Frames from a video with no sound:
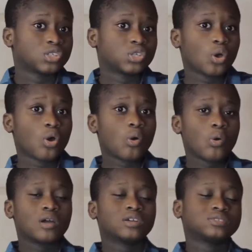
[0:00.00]
So,
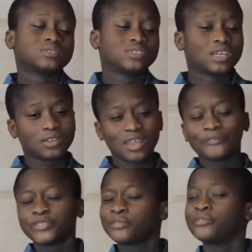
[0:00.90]
then
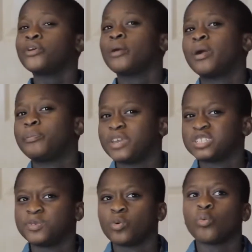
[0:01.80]
I'm talking about
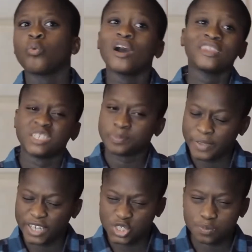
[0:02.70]
PHP. What is
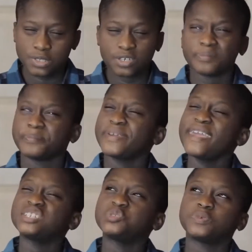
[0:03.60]
PHP?
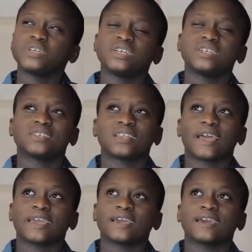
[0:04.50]
PHP is
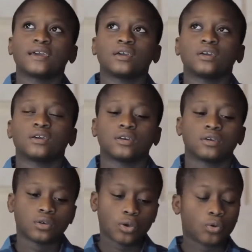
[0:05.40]
like,
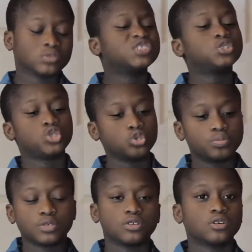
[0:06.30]
the
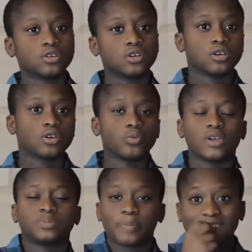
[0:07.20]
tube
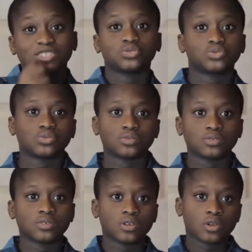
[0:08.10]
where it passes through.
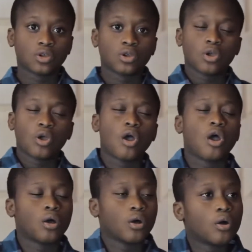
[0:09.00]

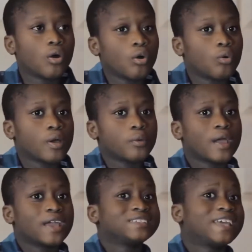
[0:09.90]

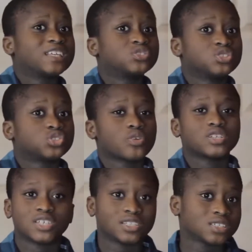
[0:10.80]
Where it gets to the
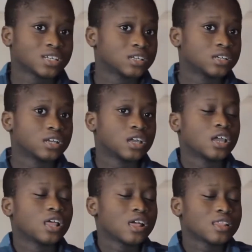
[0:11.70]
storage center.
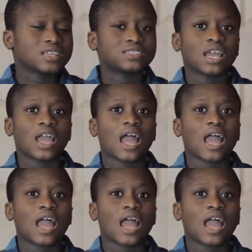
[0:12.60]
Let's